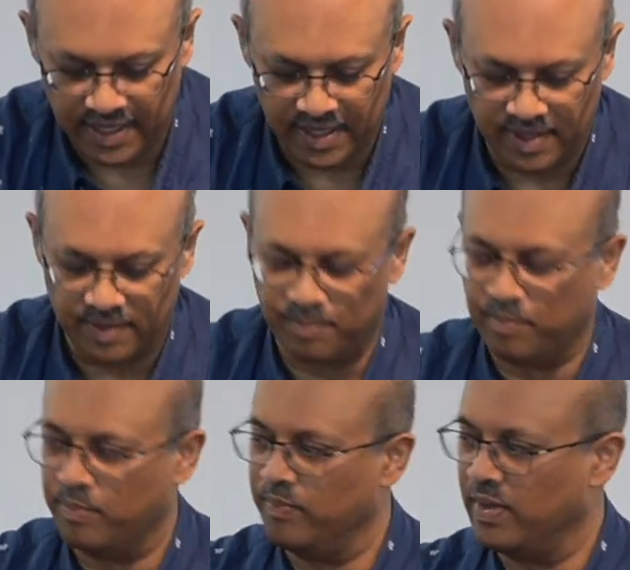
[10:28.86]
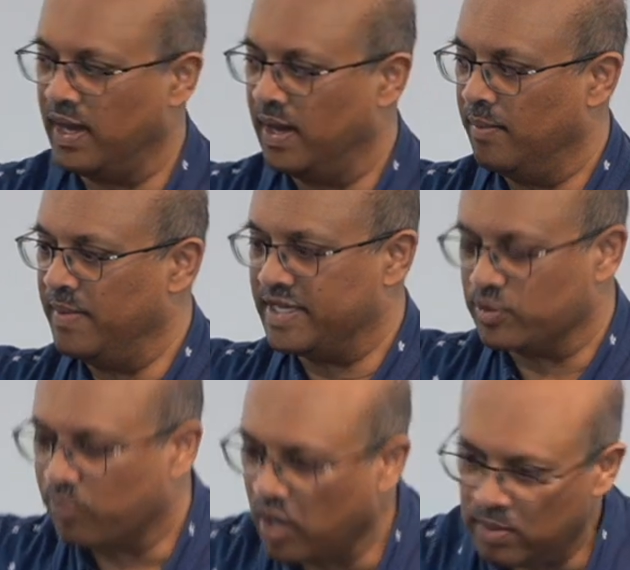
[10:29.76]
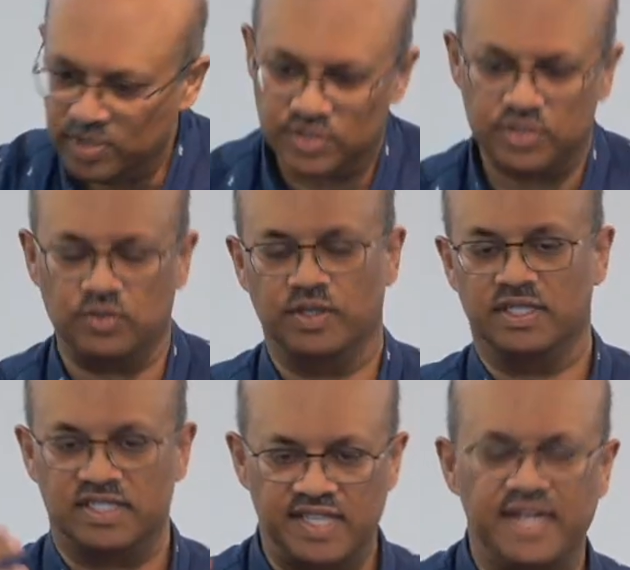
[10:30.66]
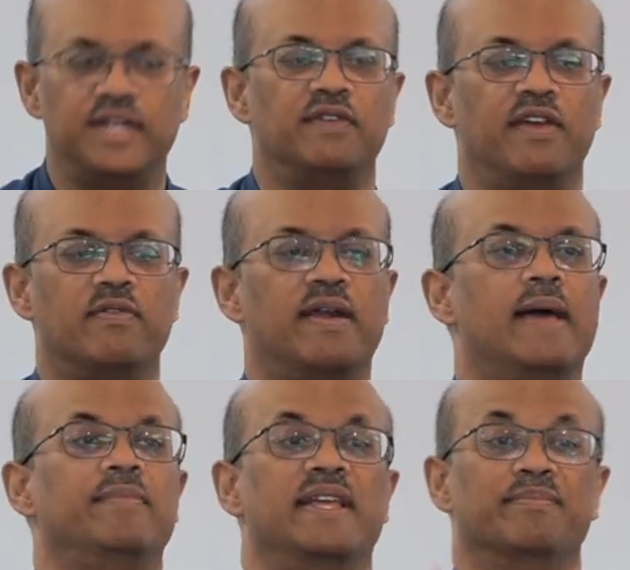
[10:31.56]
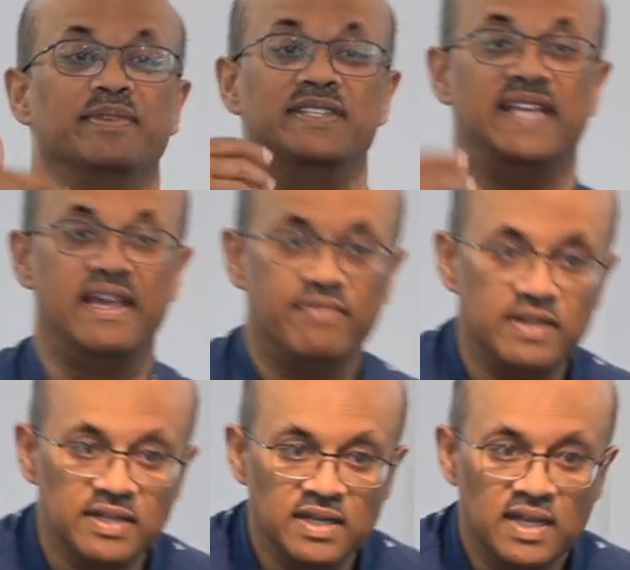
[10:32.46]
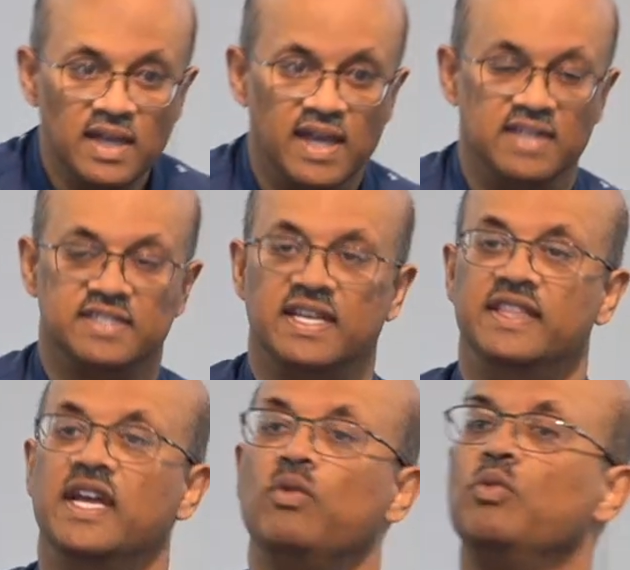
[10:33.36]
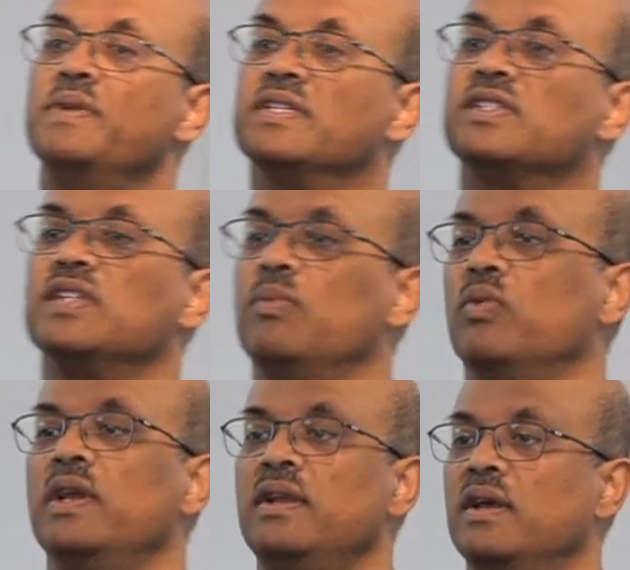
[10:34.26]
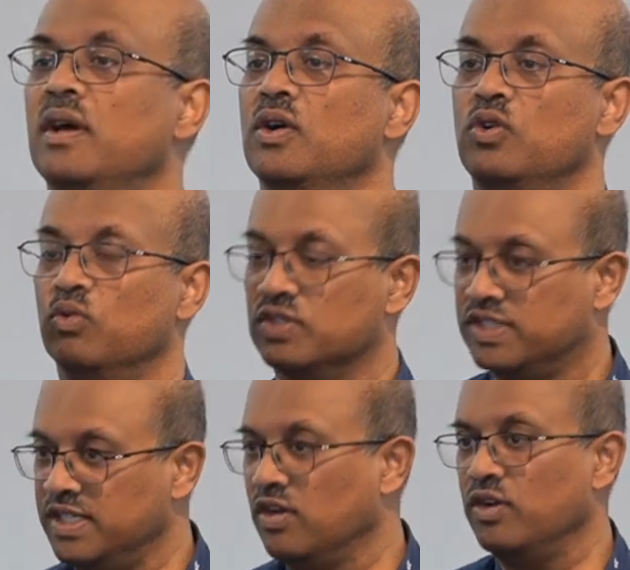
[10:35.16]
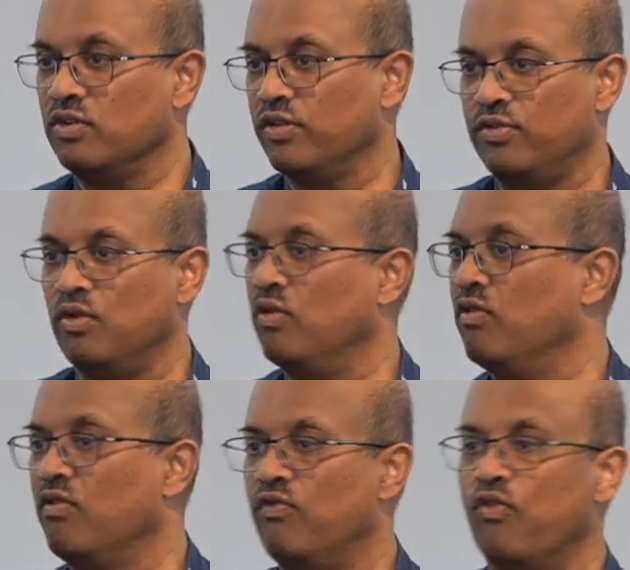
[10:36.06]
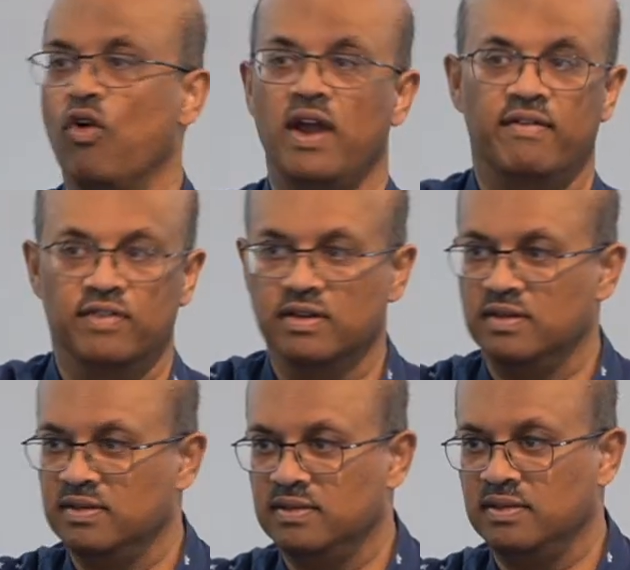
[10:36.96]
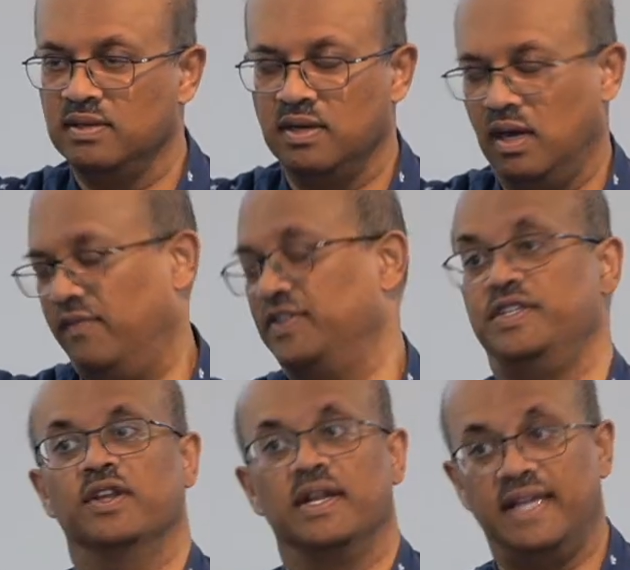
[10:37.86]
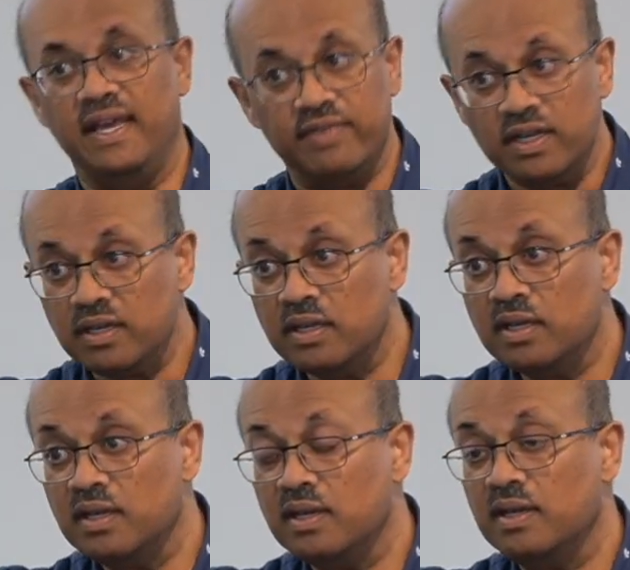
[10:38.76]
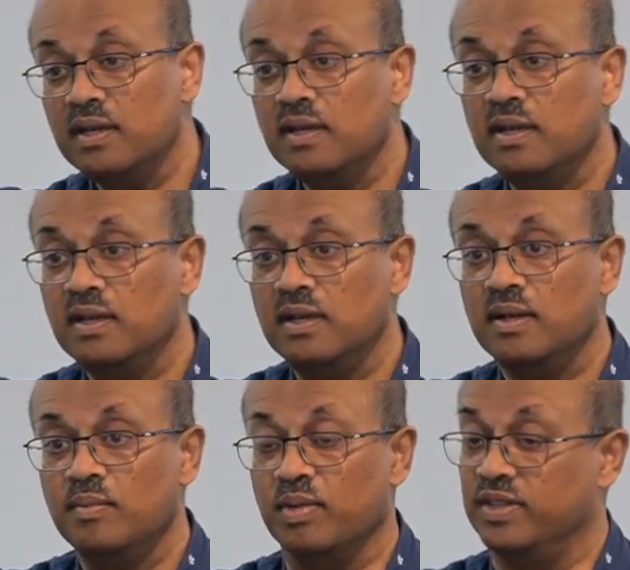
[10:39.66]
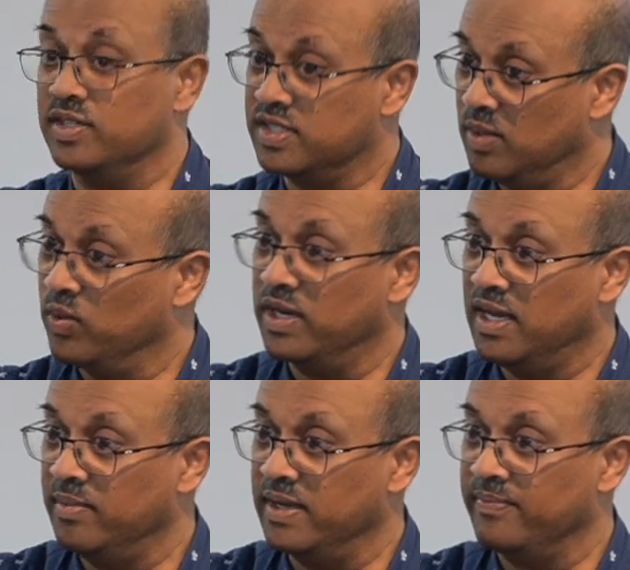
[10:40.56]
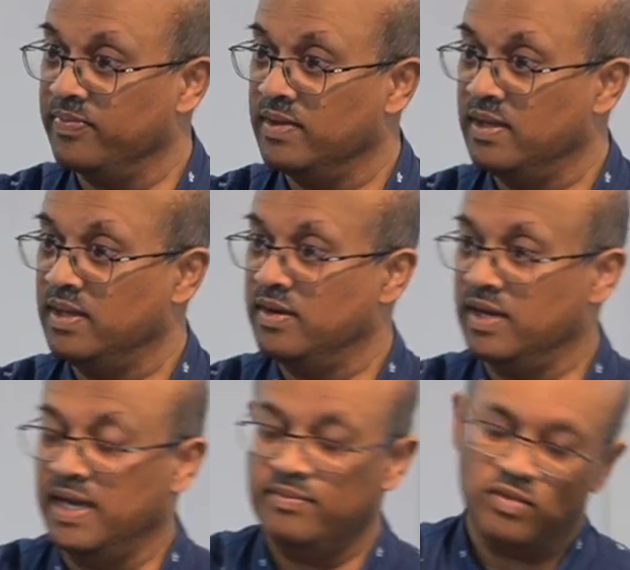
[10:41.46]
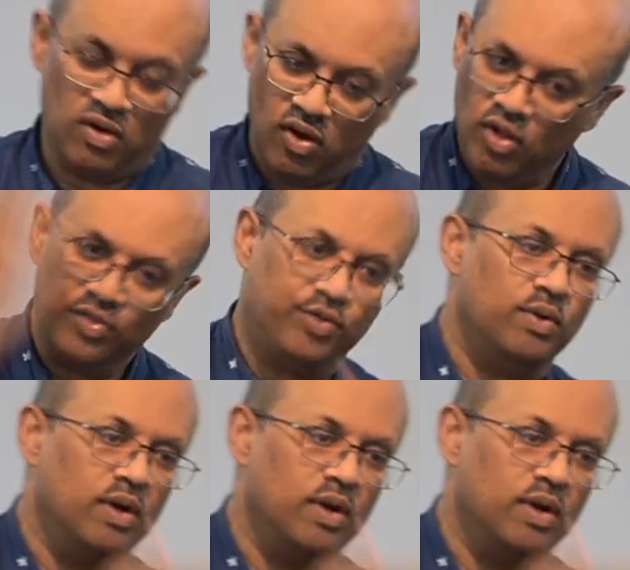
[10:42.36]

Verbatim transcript: he uh, makes a promise to a descendant of Abraham named David and said, There will be someone who will sit on your throne forever. Obviously, not David, but there's someone coming. Okay? All